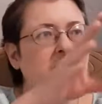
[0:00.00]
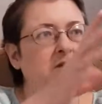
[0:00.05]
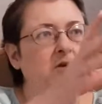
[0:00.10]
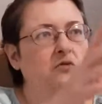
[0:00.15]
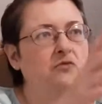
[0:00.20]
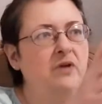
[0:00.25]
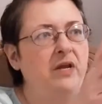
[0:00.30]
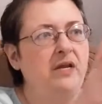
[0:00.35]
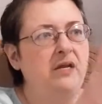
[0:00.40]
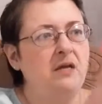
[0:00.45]

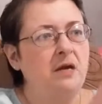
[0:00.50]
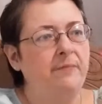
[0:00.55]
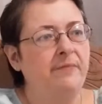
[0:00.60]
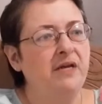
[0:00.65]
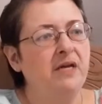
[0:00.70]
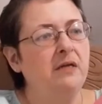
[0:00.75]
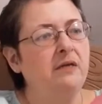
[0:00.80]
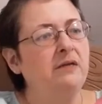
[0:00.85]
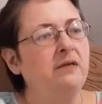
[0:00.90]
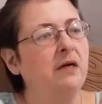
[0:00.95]
already
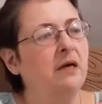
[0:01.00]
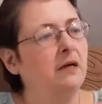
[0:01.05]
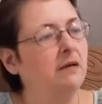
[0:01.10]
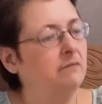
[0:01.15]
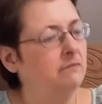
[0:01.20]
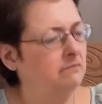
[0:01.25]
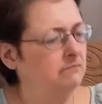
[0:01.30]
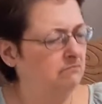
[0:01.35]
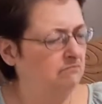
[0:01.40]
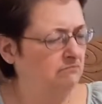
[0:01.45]
coming
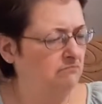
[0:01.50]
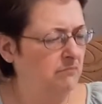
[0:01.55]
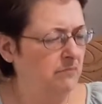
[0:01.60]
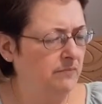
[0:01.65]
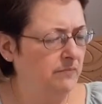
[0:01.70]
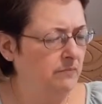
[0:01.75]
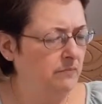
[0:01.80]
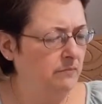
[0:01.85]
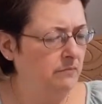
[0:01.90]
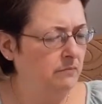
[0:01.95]
undone.
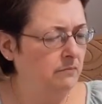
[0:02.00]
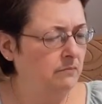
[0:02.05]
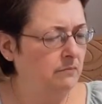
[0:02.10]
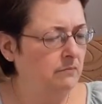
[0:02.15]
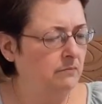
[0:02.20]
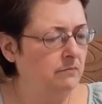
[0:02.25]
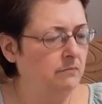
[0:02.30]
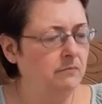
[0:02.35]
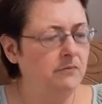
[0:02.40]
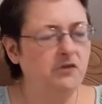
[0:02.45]

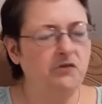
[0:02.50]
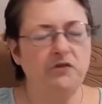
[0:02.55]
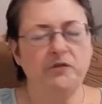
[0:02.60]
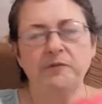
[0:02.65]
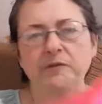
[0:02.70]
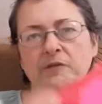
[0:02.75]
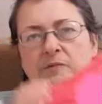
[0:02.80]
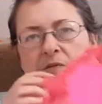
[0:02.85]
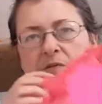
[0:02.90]
It was supposed to